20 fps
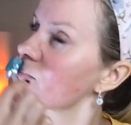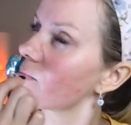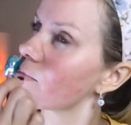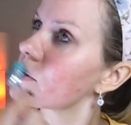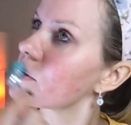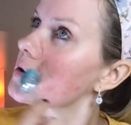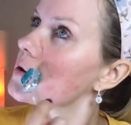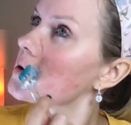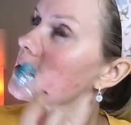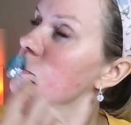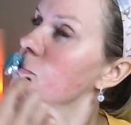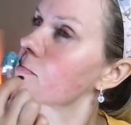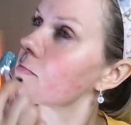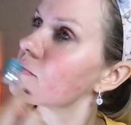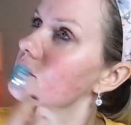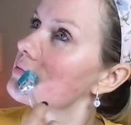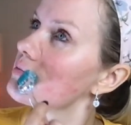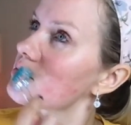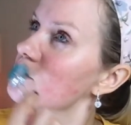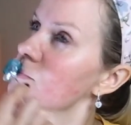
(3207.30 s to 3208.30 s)
Sorry,
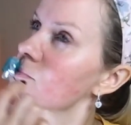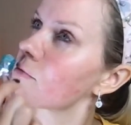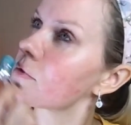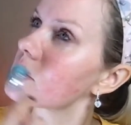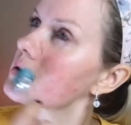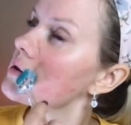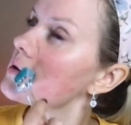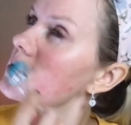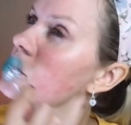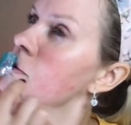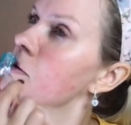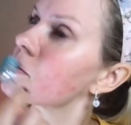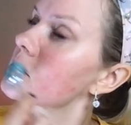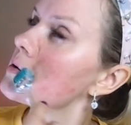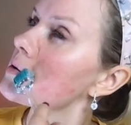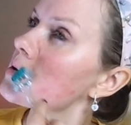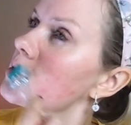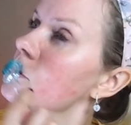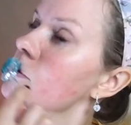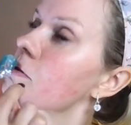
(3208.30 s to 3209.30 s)
it's kind of hard to
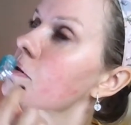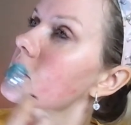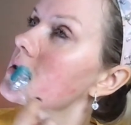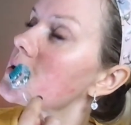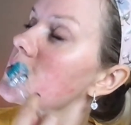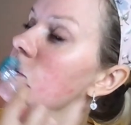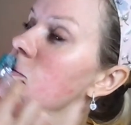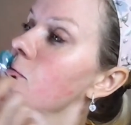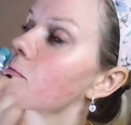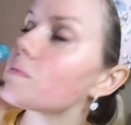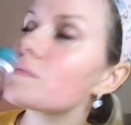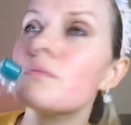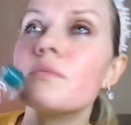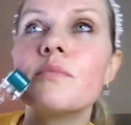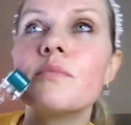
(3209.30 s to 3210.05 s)
talk right now.